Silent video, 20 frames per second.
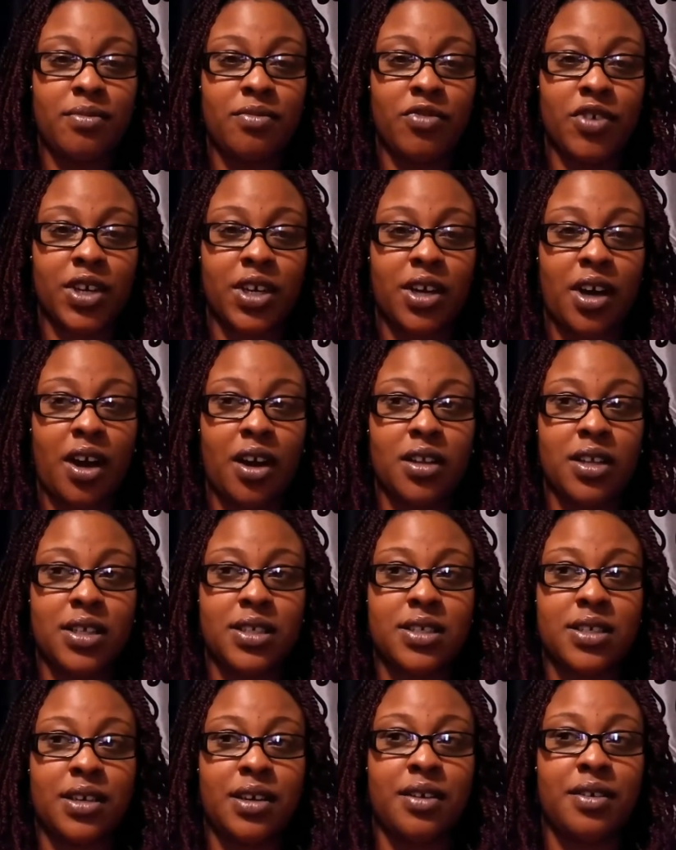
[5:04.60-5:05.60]

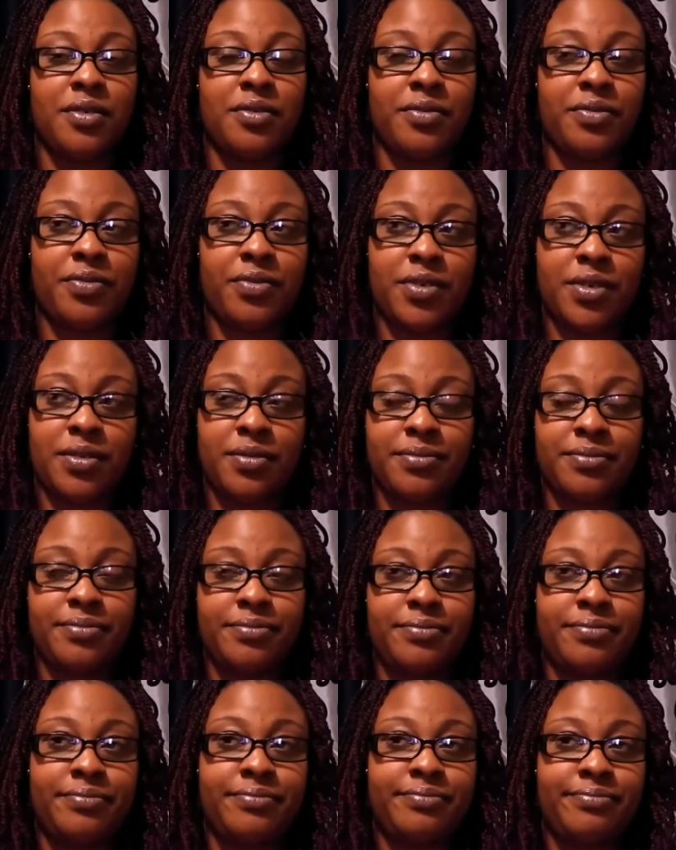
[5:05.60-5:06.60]
regardless of
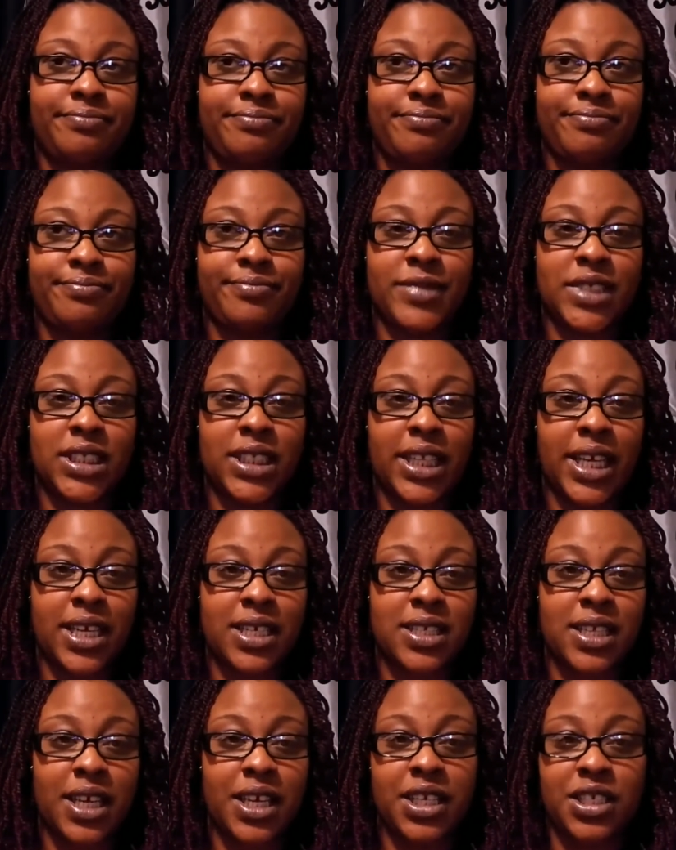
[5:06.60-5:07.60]
the
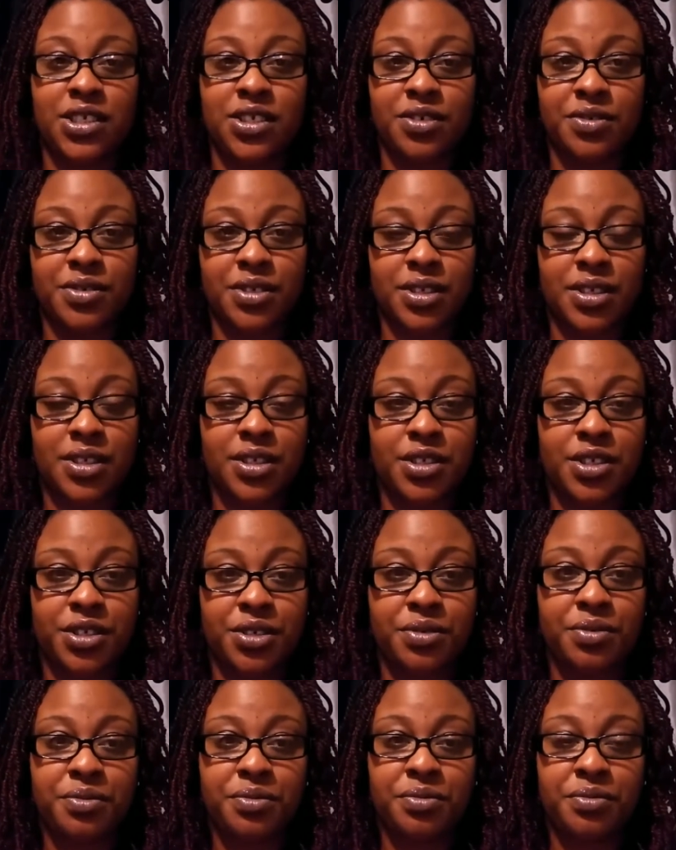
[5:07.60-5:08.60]
things that he chooses to
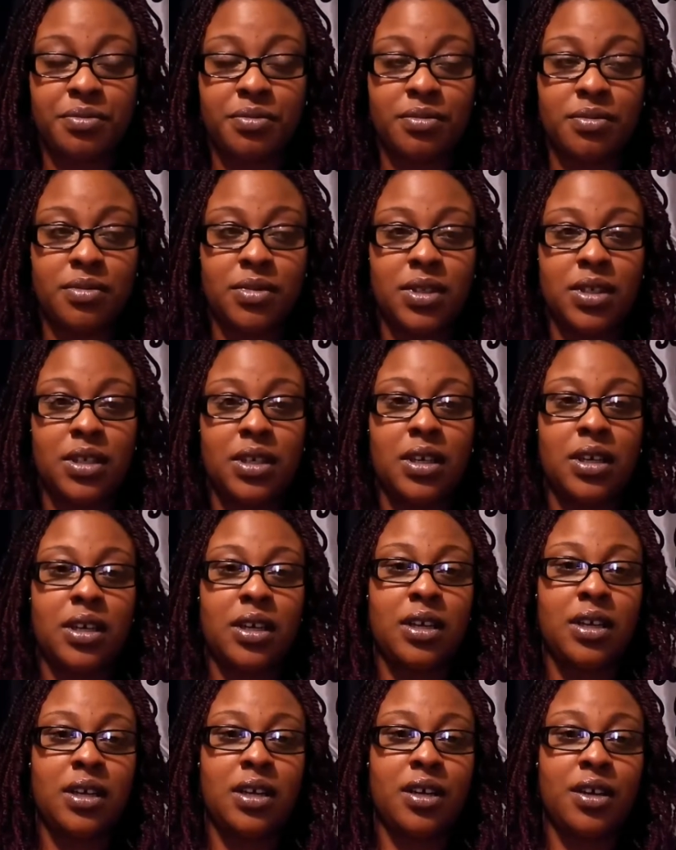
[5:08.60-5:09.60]
do.
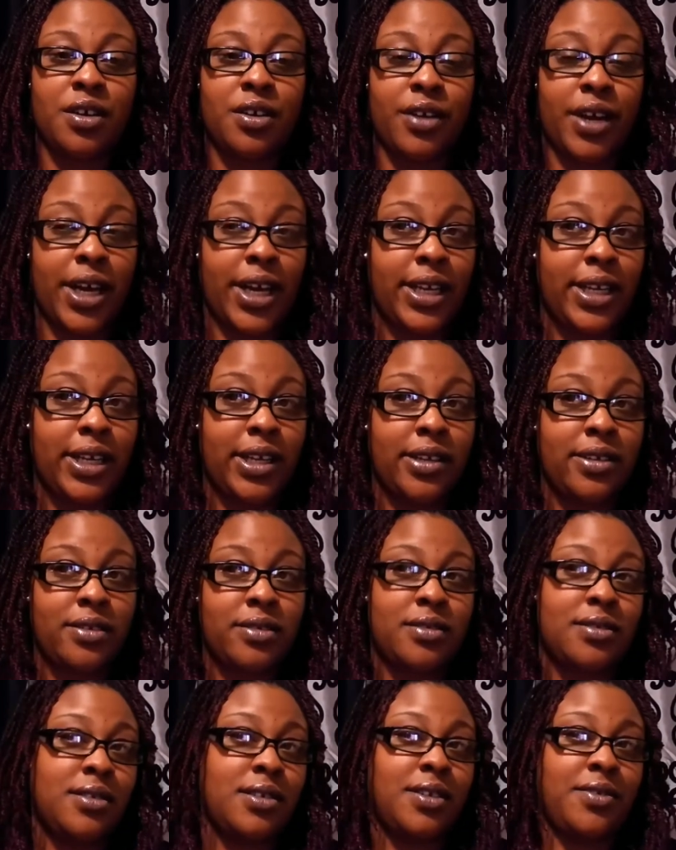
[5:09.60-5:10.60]
Granted,
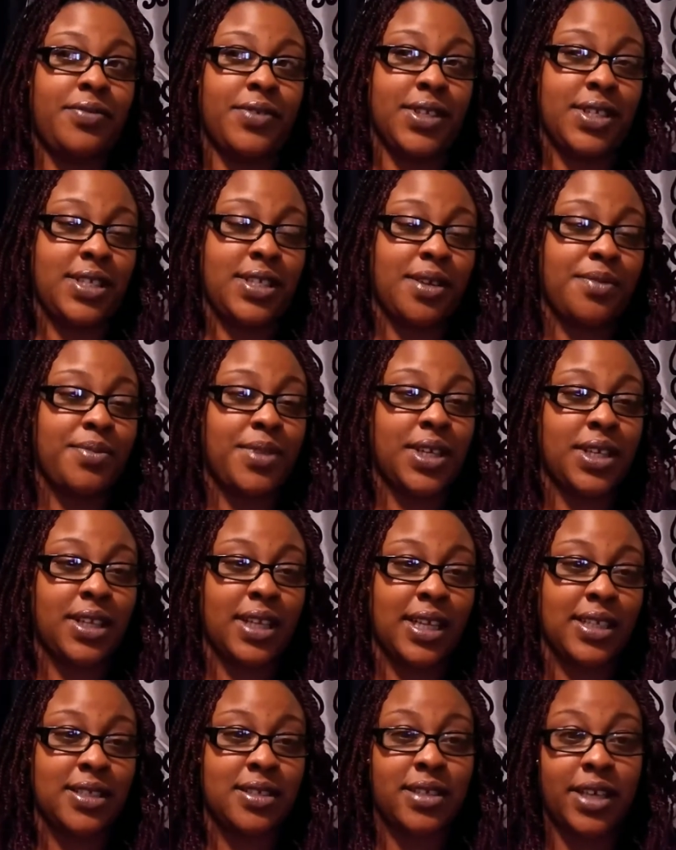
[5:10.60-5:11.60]
if it's something
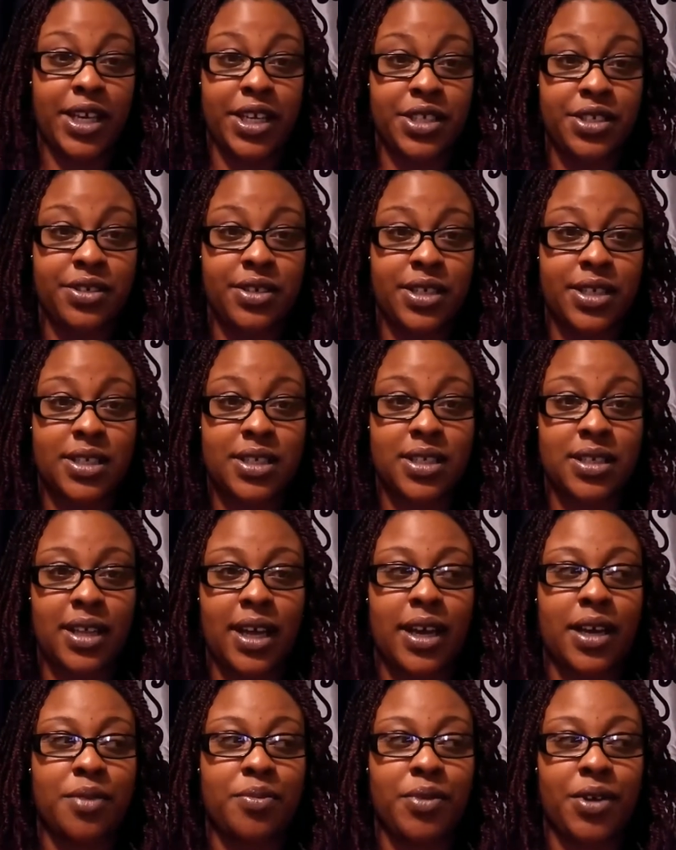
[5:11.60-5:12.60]
that's dangerous and
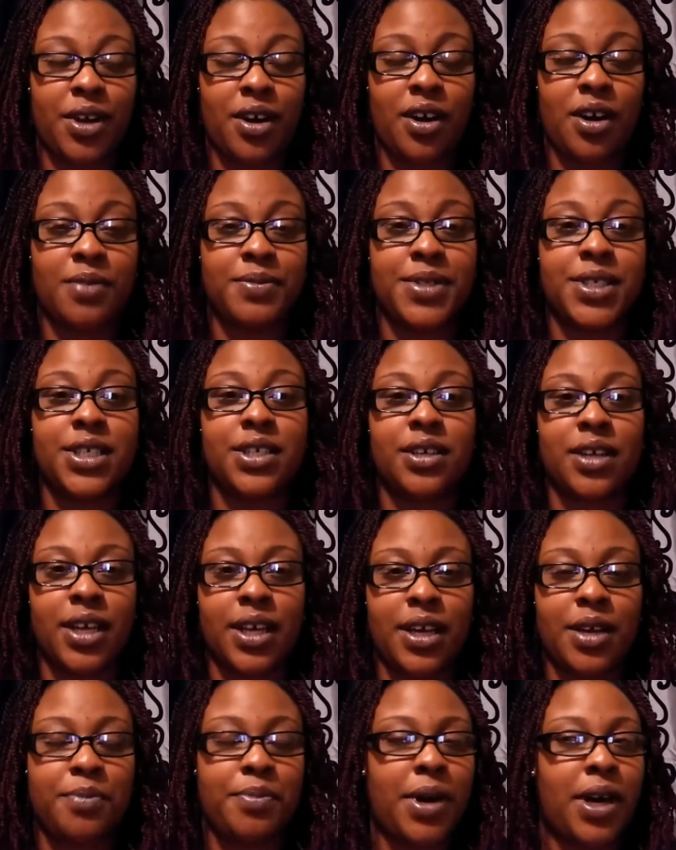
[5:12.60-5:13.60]
that could bring harm to your
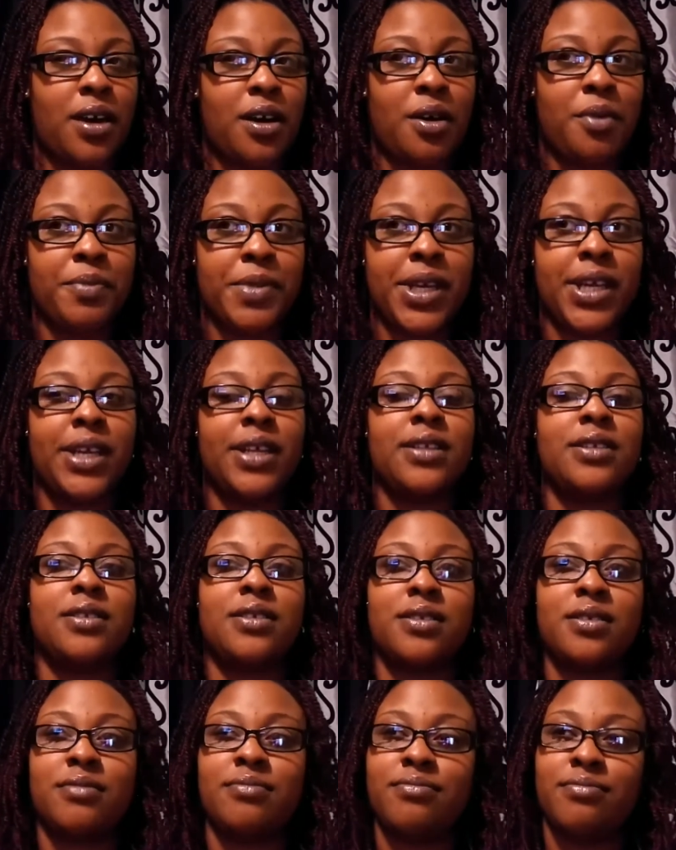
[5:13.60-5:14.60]
kid, by all
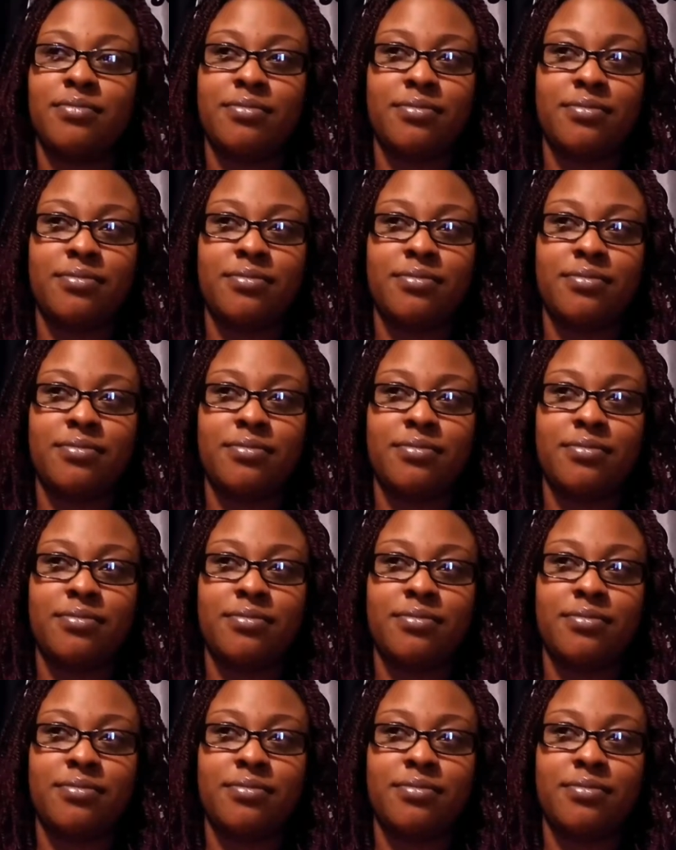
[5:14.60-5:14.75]
means,